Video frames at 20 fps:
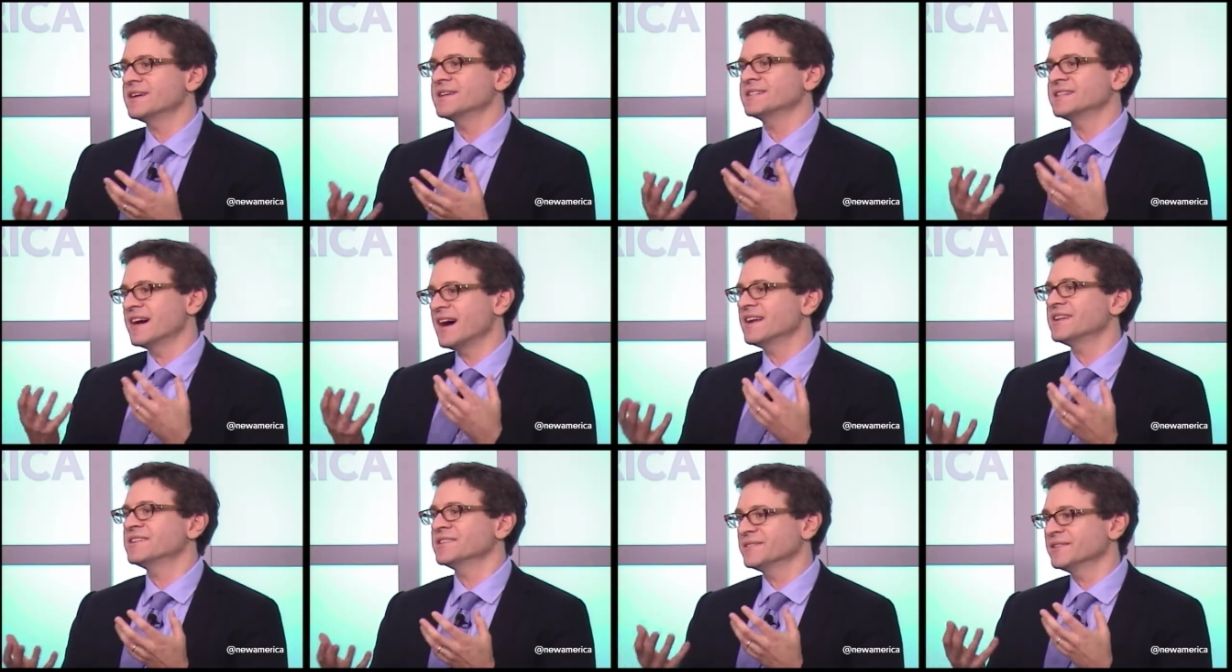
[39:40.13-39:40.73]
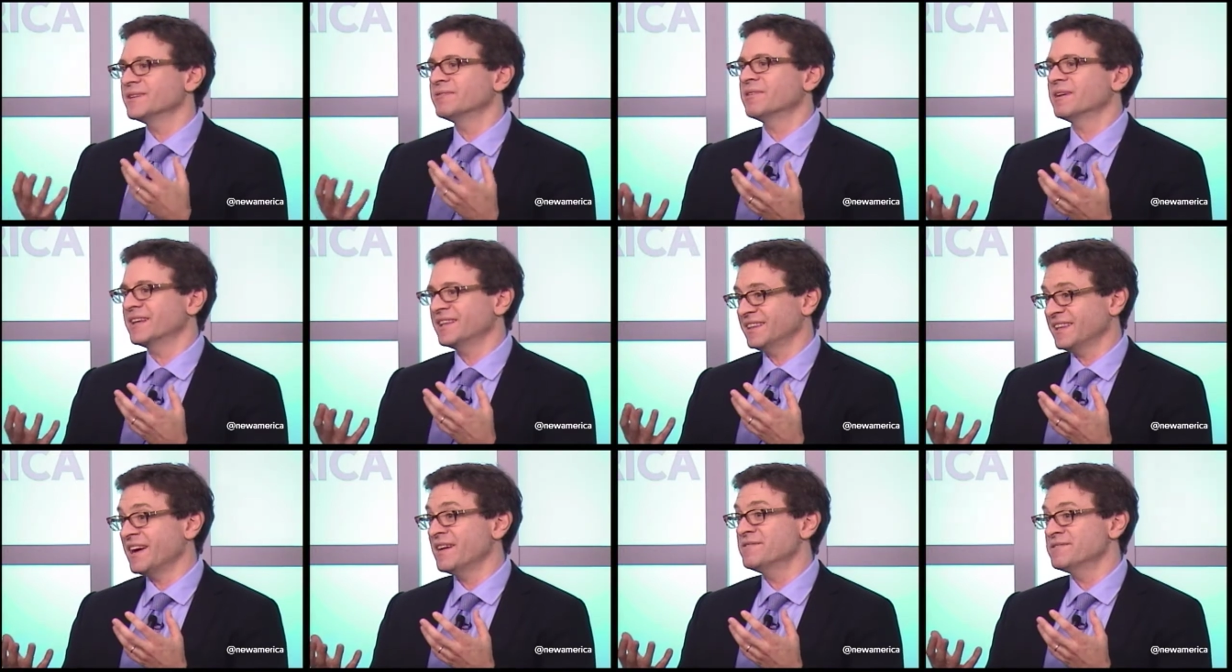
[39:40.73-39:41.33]
He's not doing what
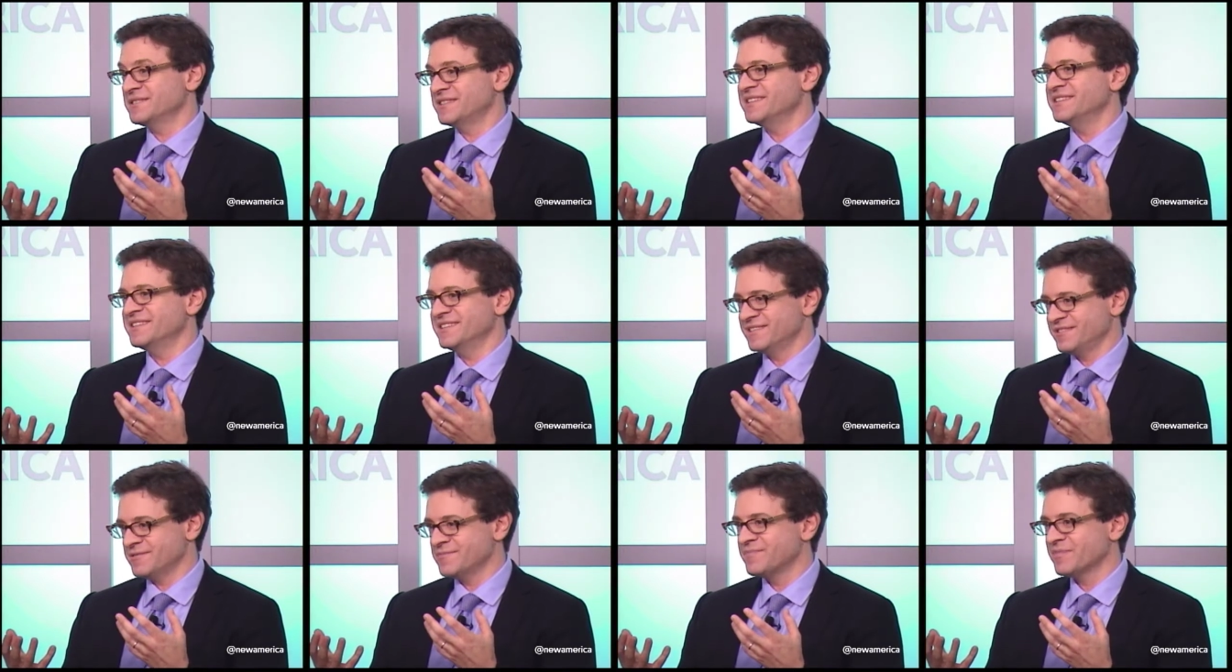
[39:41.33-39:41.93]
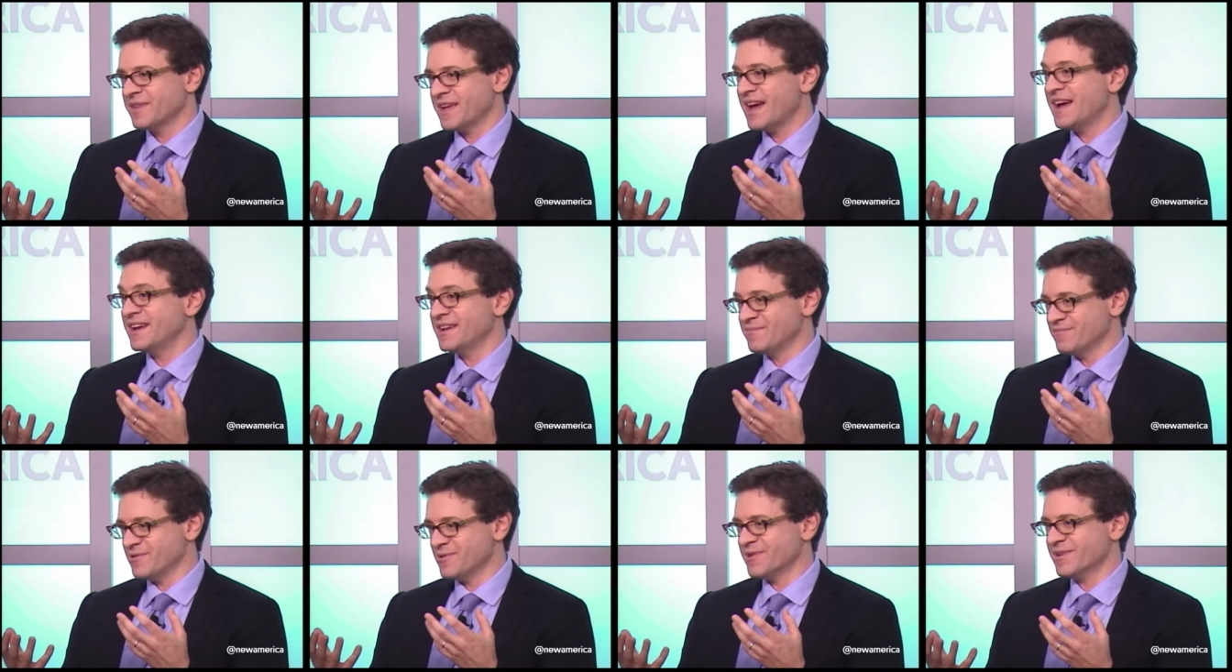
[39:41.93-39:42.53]
he loves to do
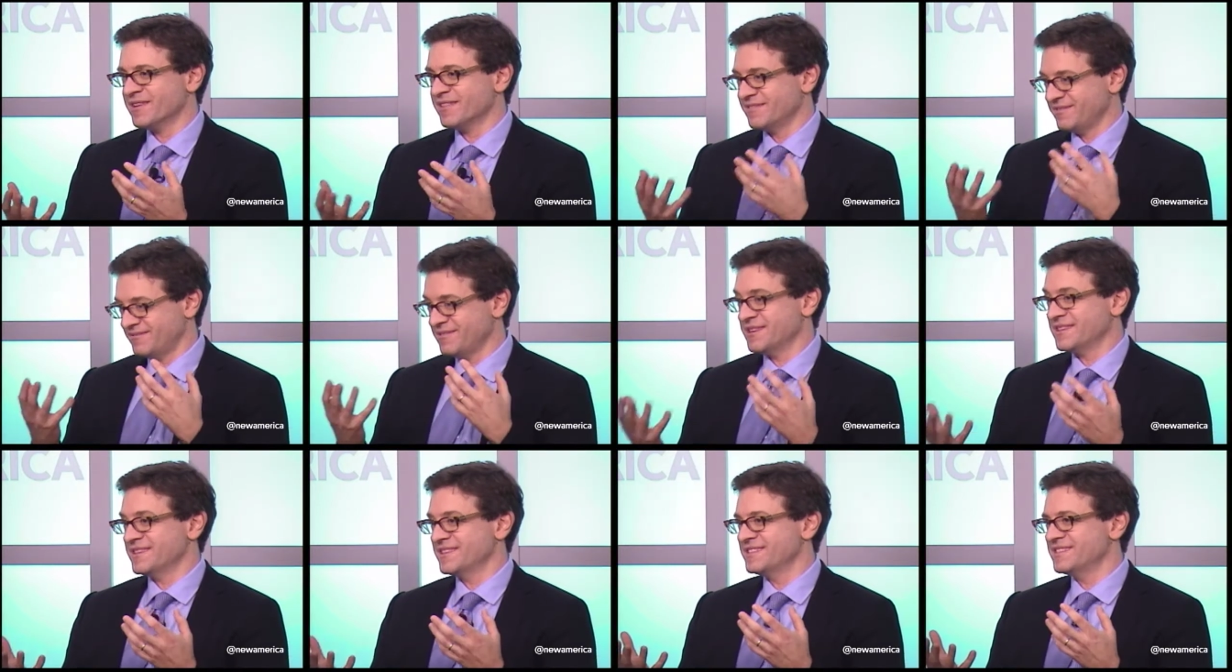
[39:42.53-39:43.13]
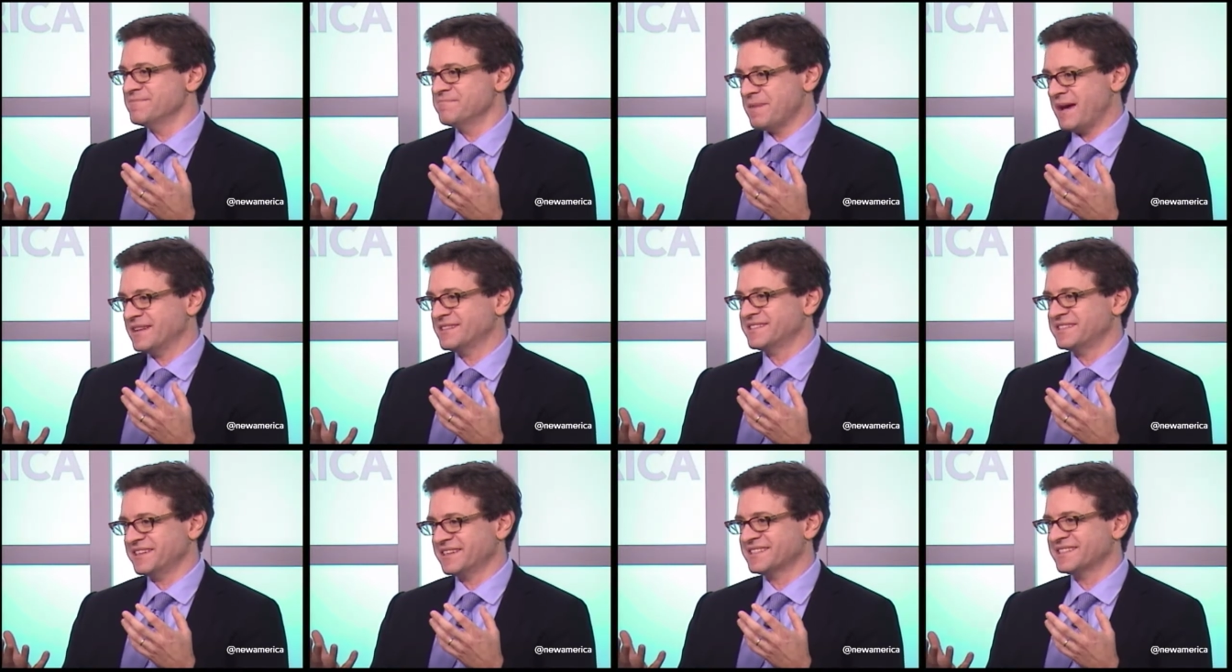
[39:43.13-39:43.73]
anymore, which is
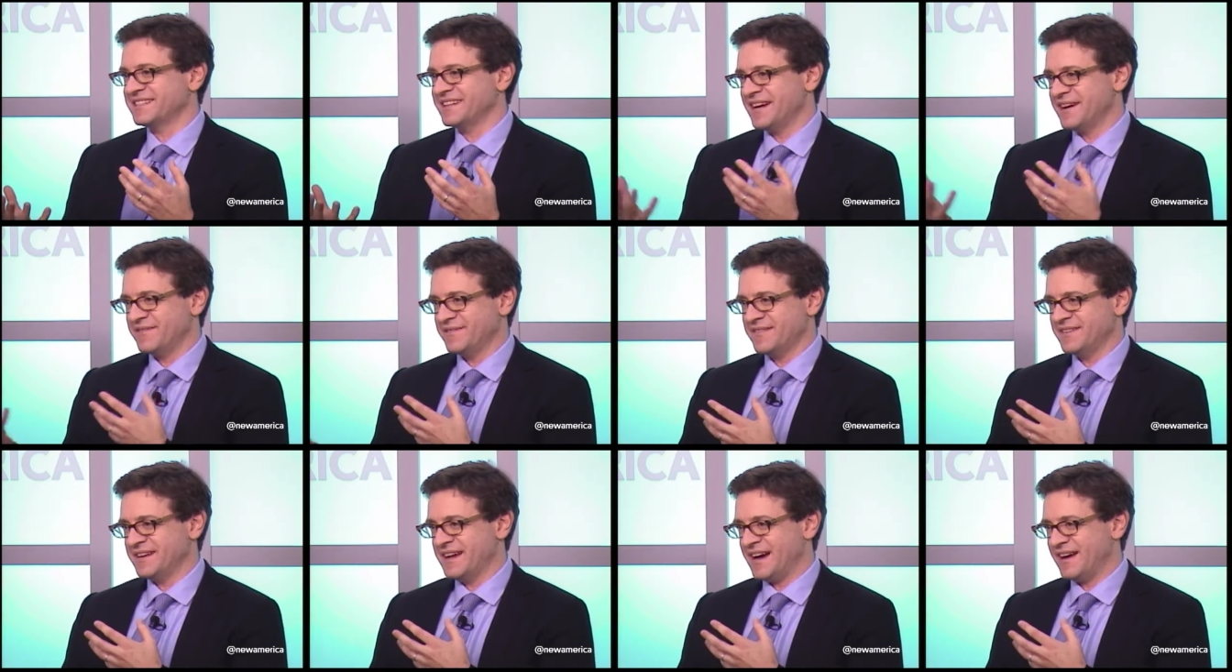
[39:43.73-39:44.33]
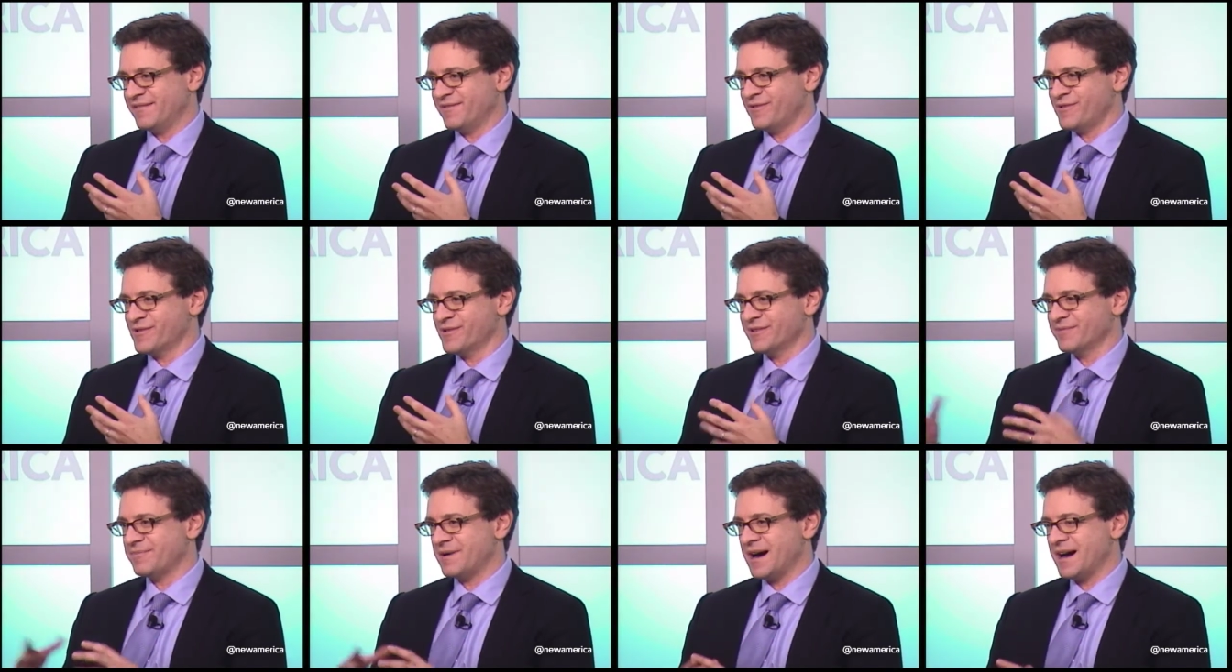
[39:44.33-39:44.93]
domestic stuff, not
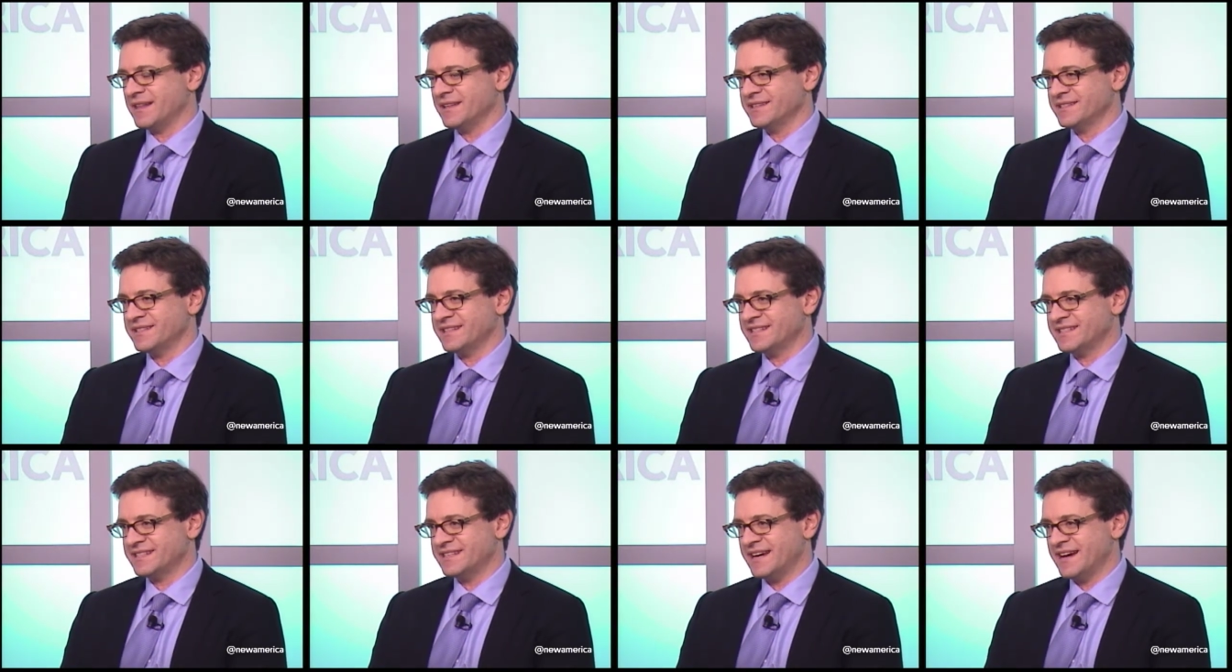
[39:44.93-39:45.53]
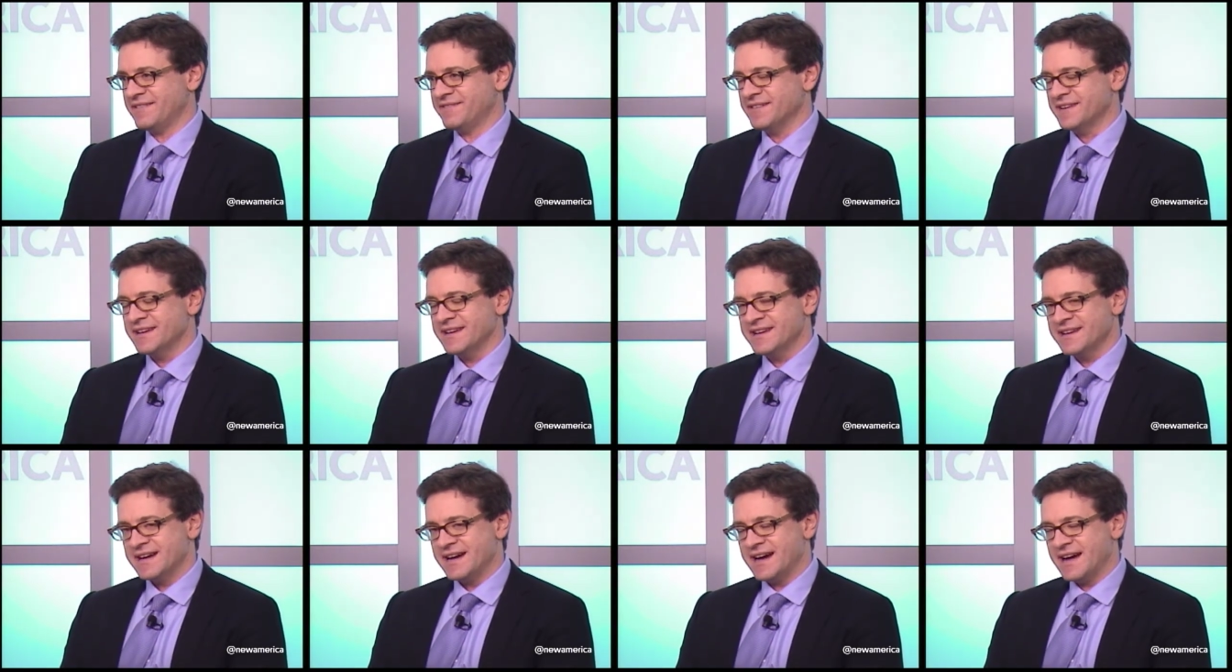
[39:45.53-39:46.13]
foreign policy stuff.
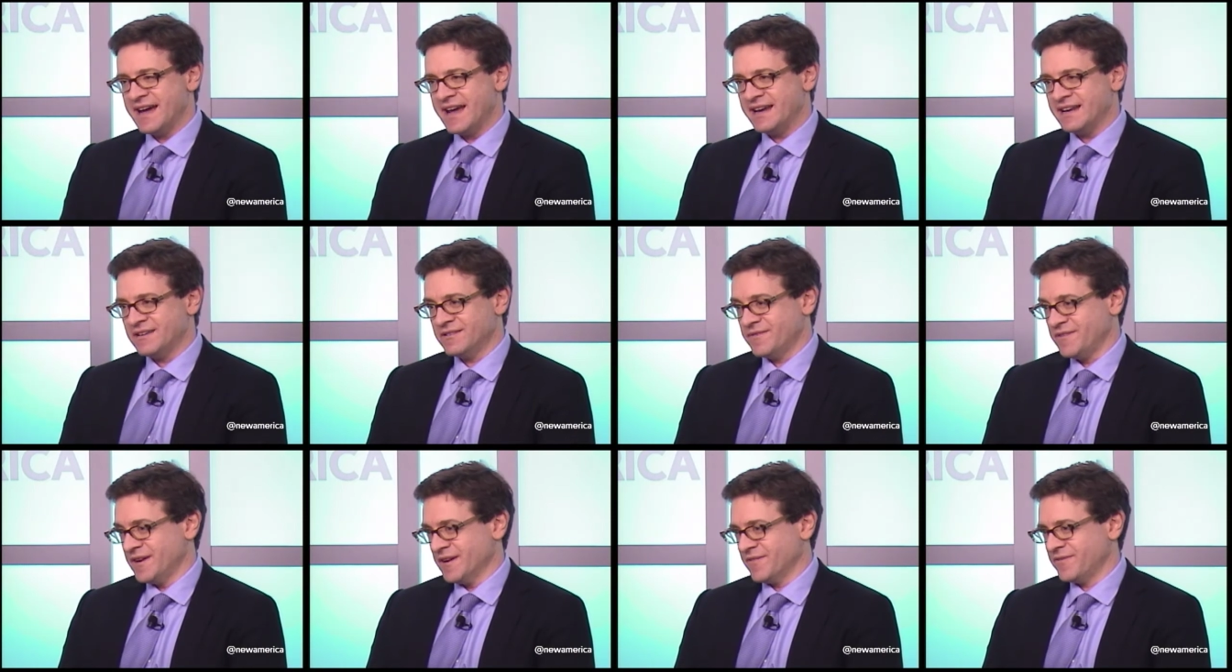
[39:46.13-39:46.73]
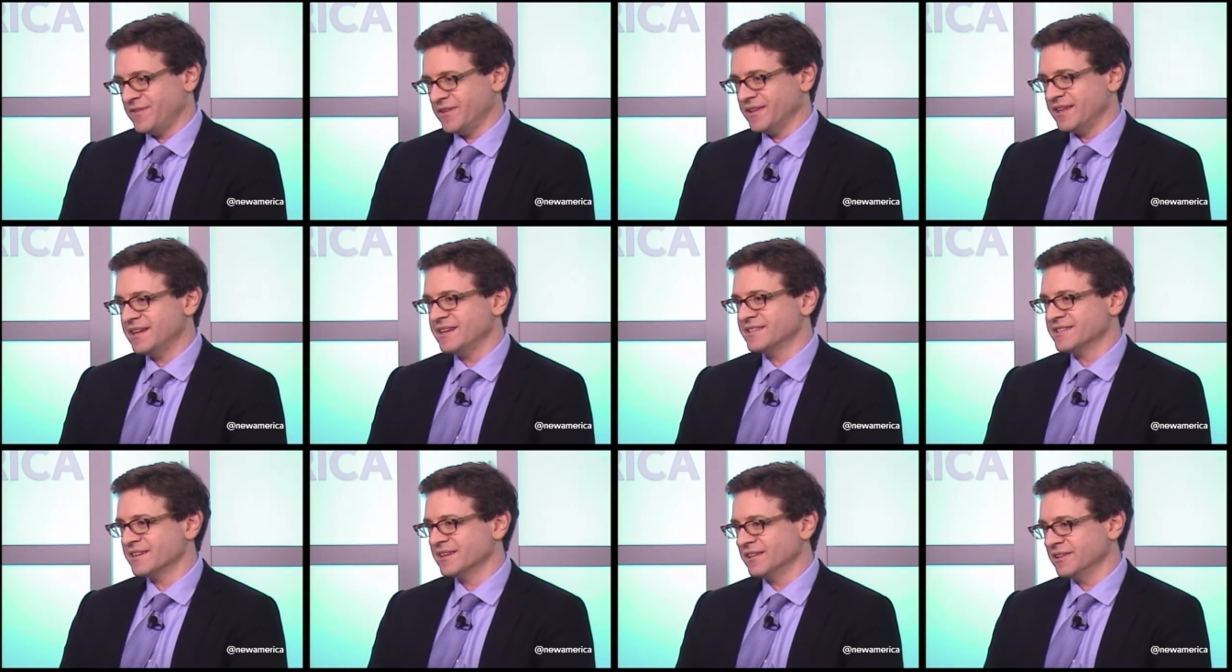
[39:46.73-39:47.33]
And he's fearful that
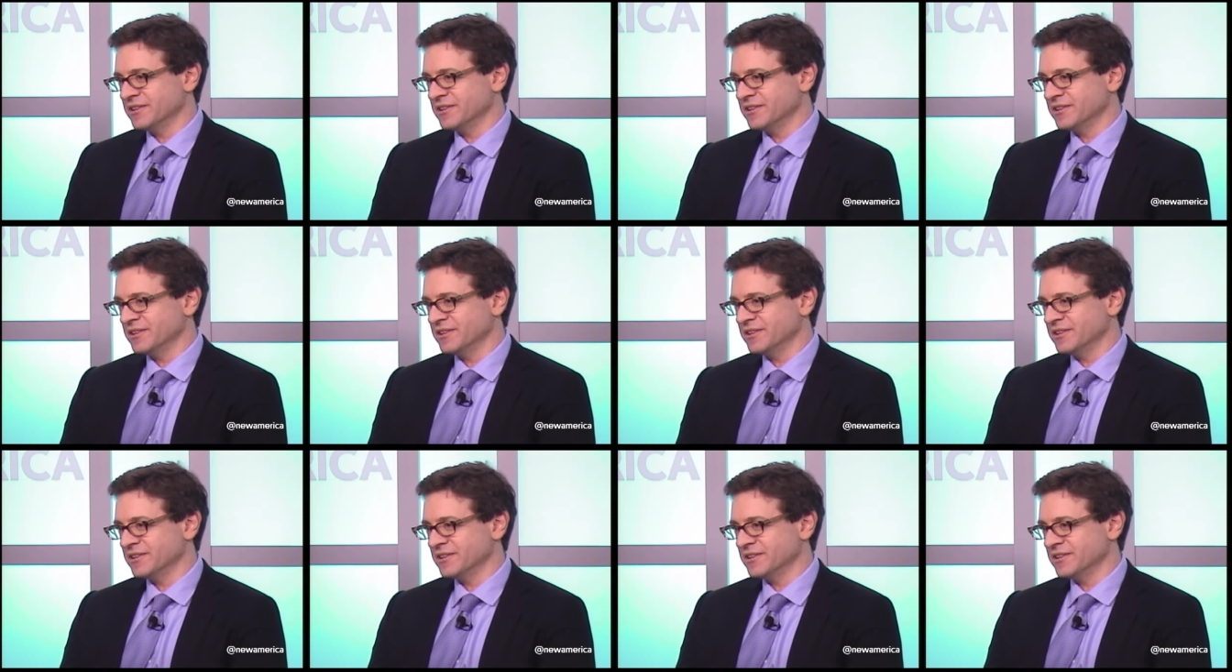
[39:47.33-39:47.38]
he's going to